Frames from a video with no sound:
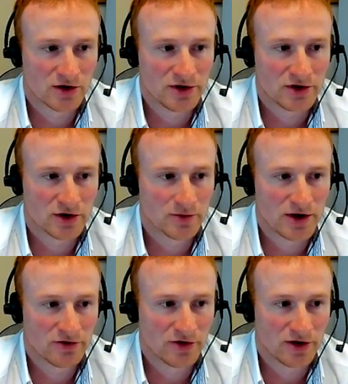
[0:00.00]
only going to
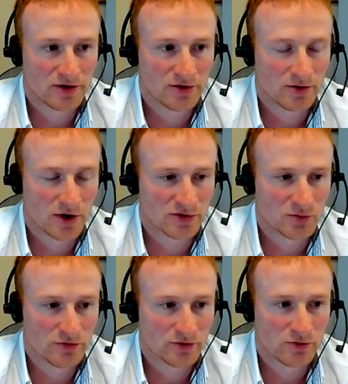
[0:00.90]
benefit us
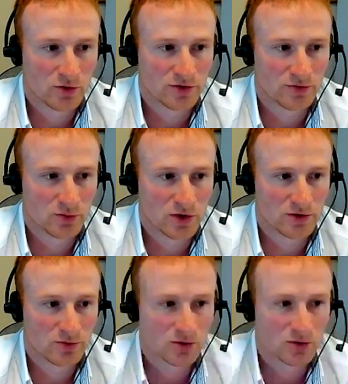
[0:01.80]
moving forward
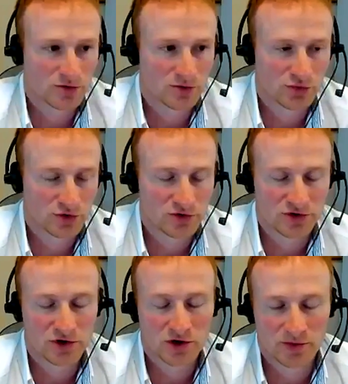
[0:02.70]
with
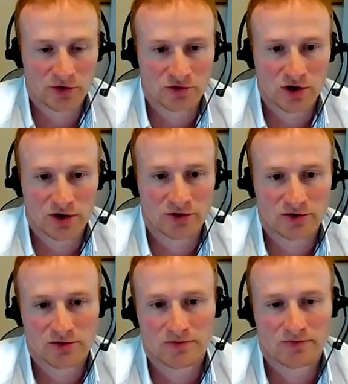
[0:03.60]
producing our commercial lines.